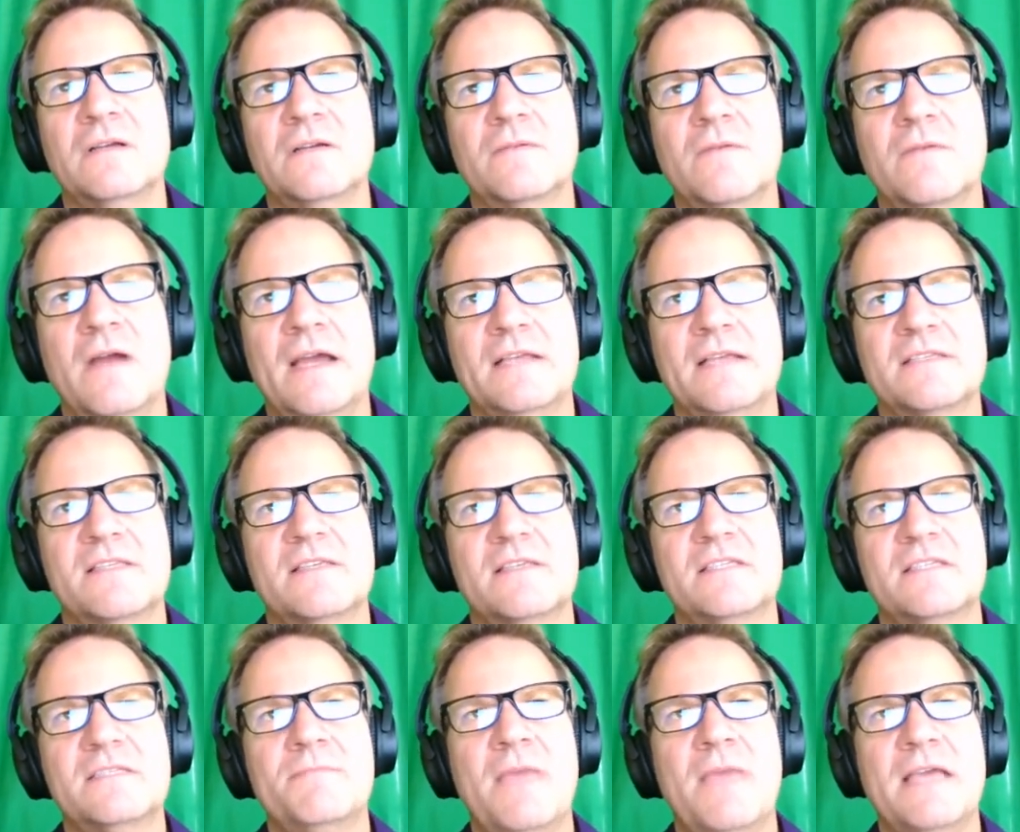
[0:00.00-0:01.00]
Right? So
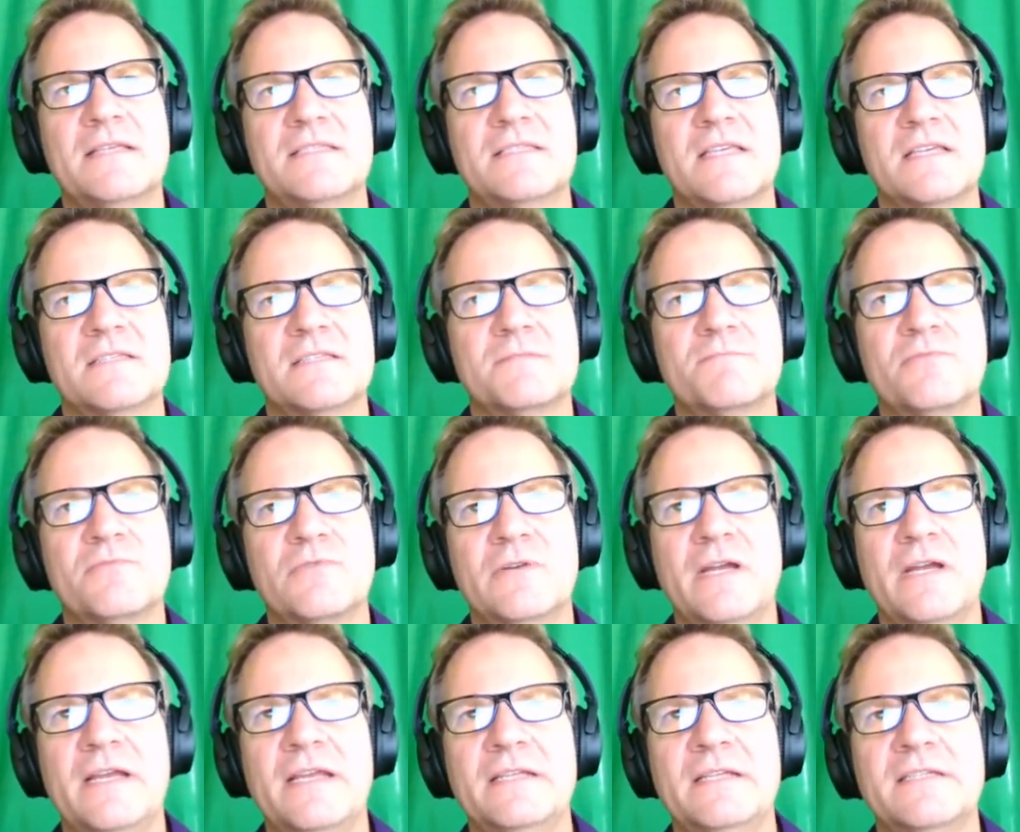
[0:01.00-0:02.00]
this makes things
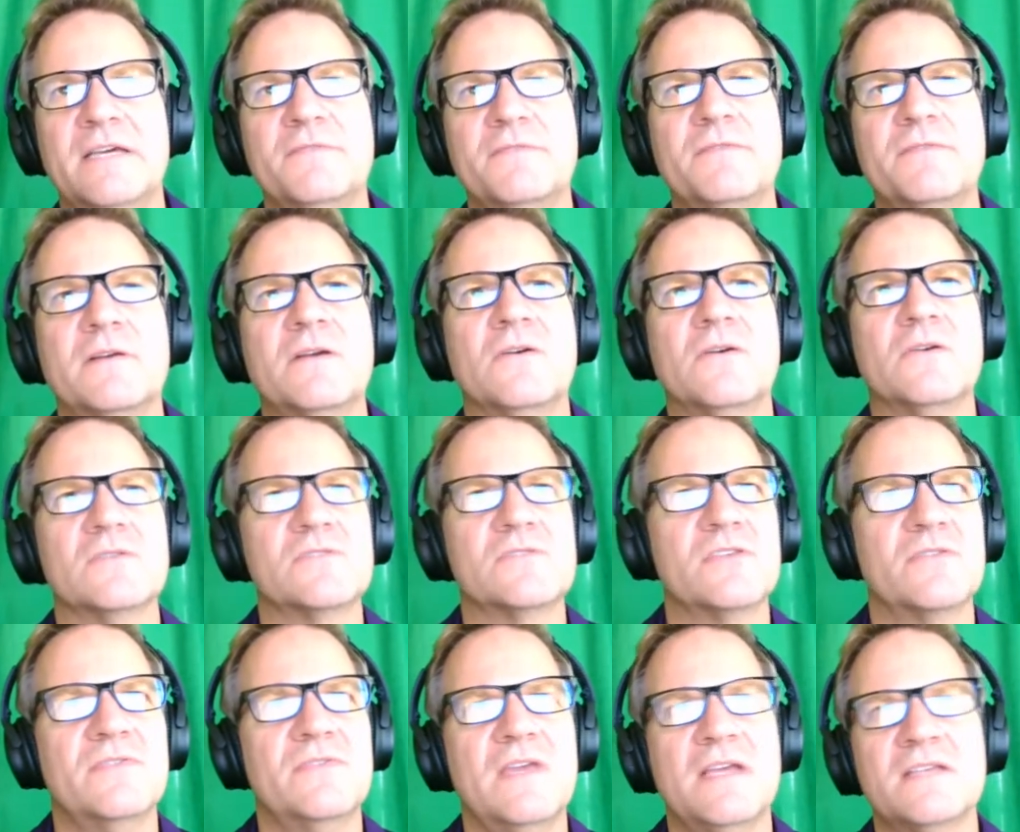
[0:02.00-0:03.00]
pretty difficult. So
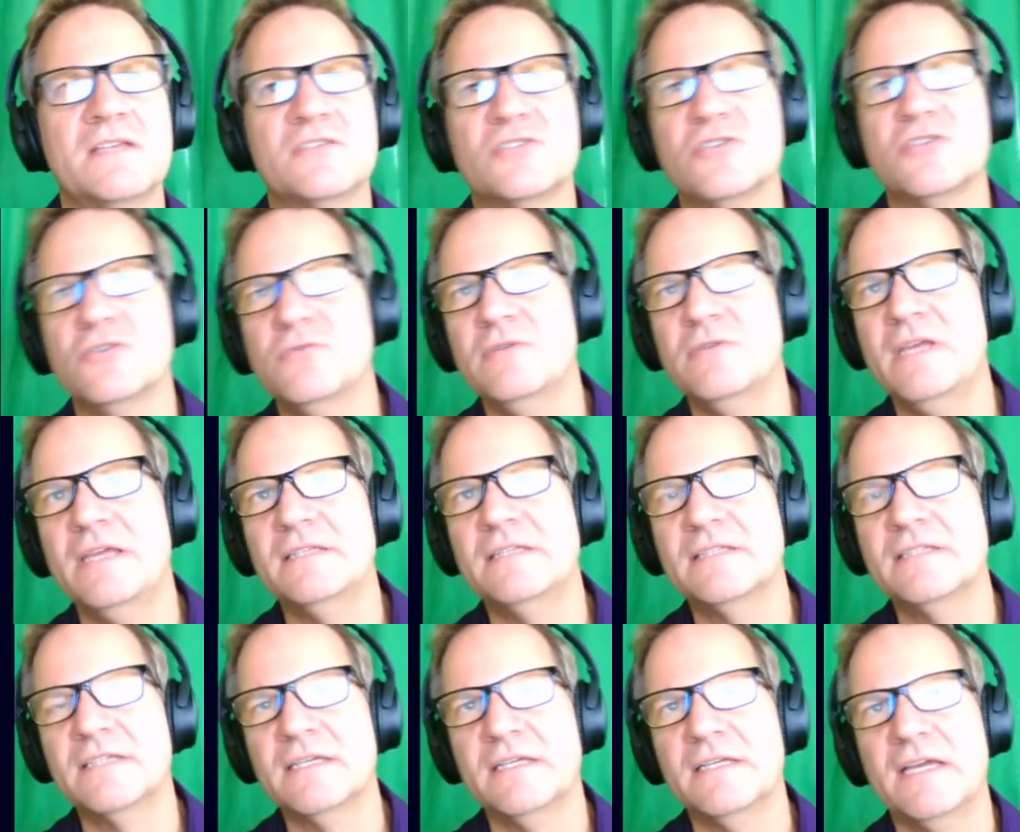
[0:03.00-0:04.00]
things do need to
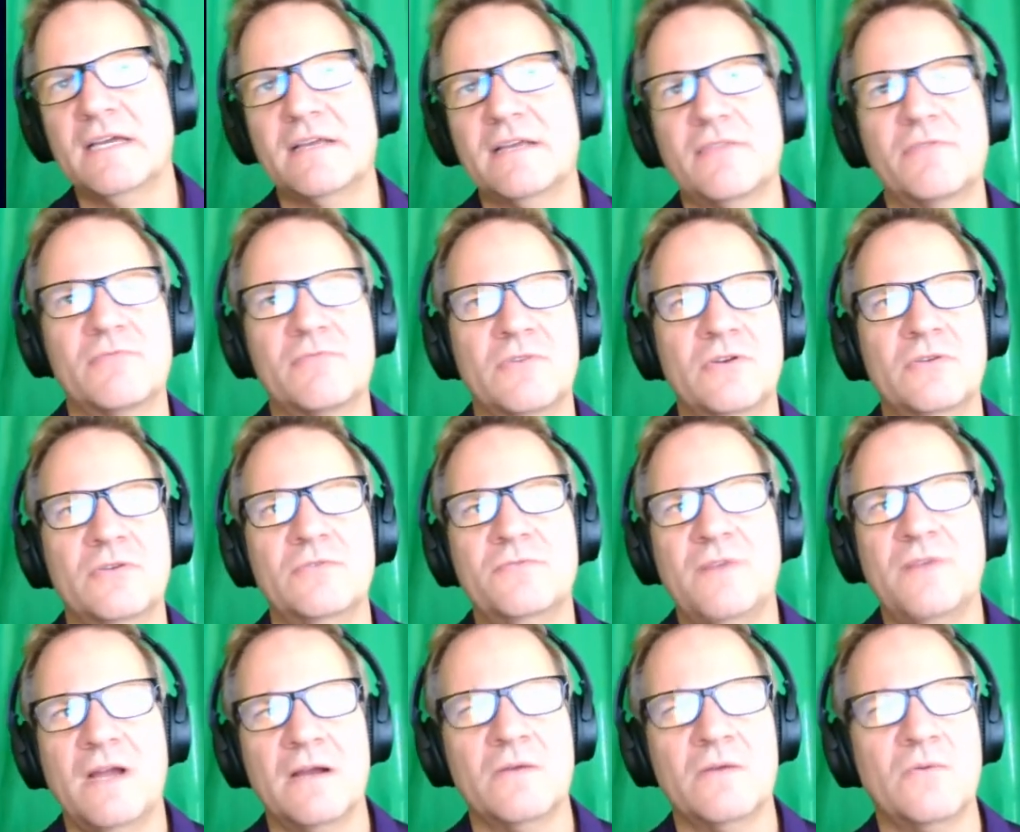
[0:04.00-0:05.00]
connect through
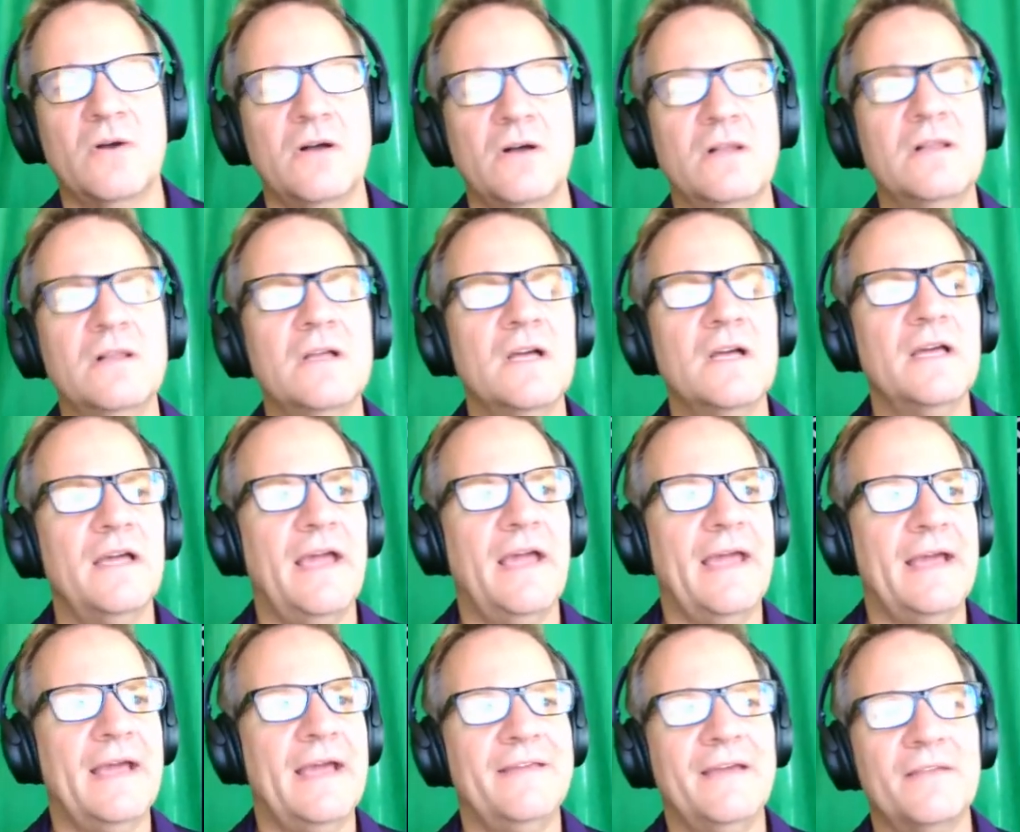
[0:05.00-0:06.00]
firewall.
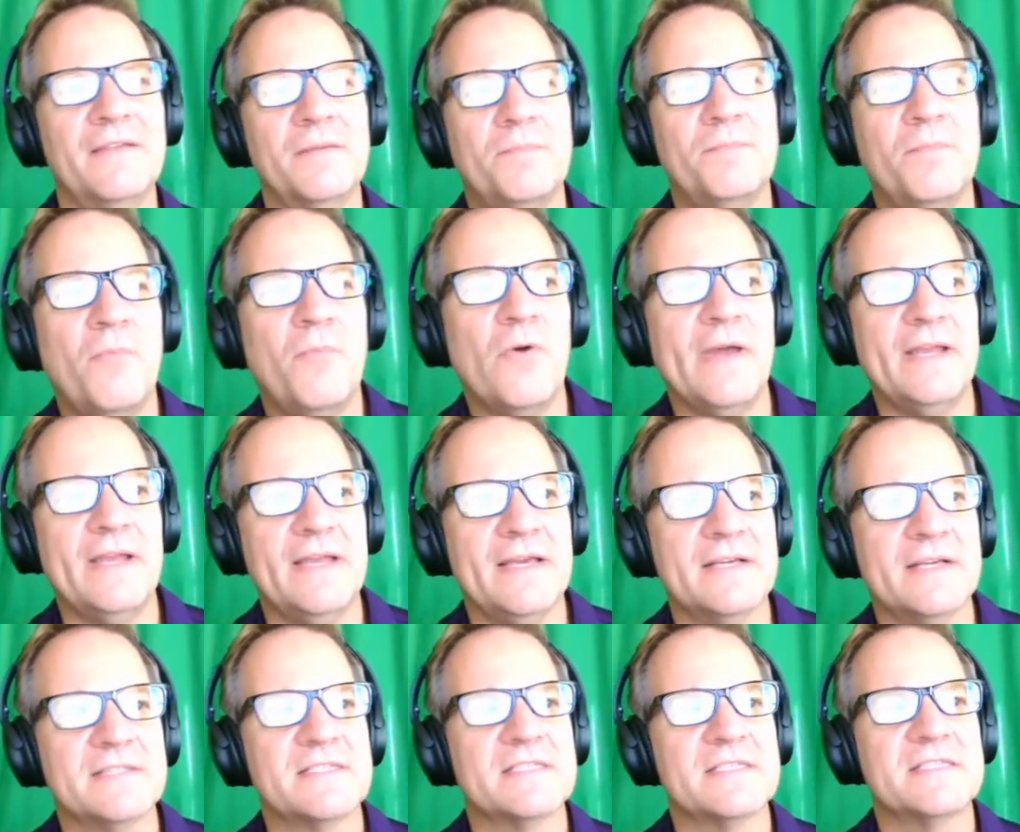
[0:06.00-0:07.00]
And the other point
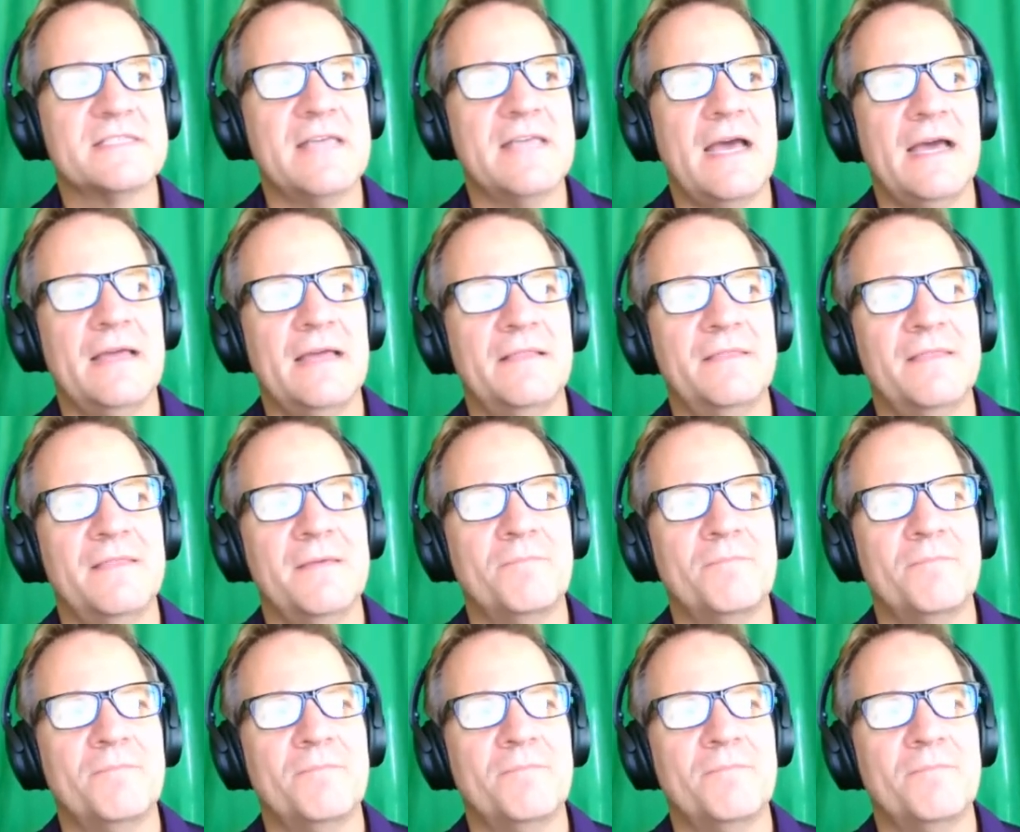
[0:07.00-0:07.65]
is that the